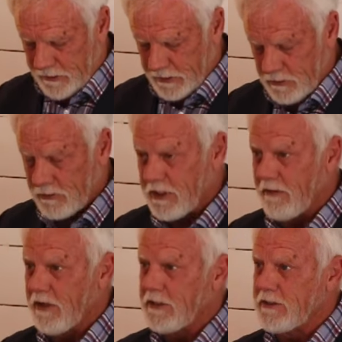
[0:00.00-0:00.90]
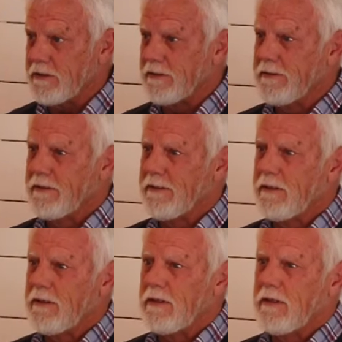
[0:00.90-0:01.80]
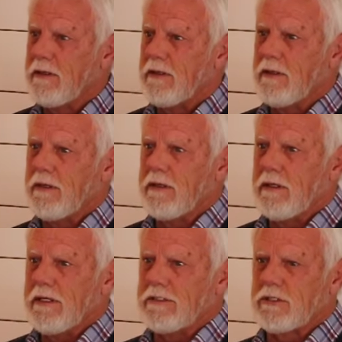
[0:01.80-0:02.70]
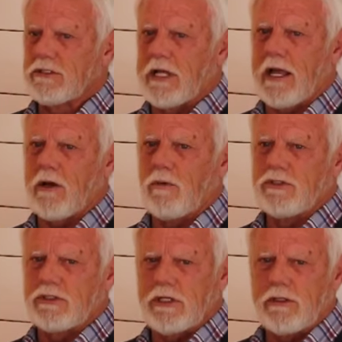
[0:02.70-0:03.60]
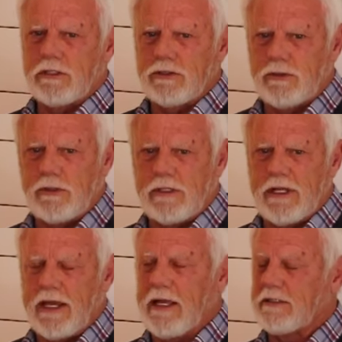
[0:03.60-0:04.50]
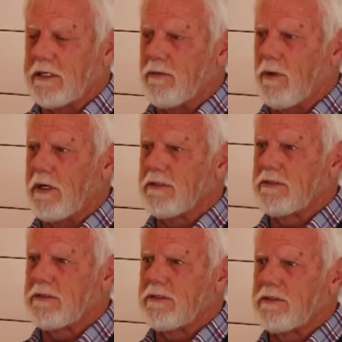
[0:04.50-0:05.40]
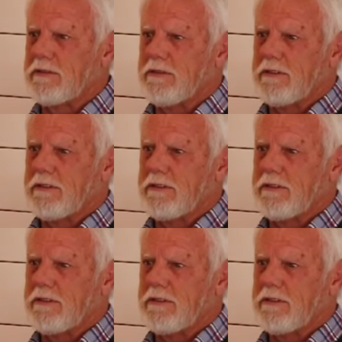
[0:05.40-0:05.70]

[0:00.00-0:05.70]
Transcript: There is no salvation. Is the second one still as true today as it was